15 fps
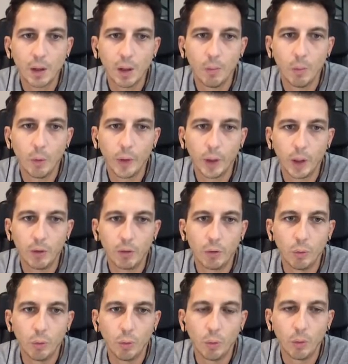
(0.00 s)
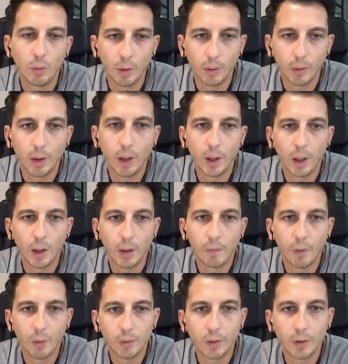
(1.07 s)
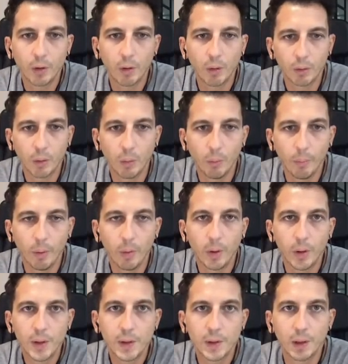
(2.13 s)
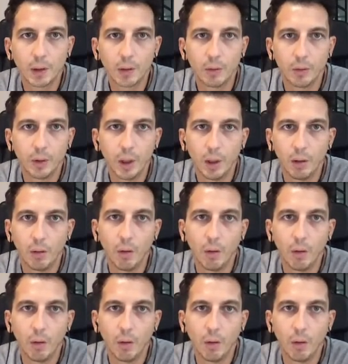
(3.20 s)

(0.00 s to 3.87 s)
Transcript: moving into a folder called components that contain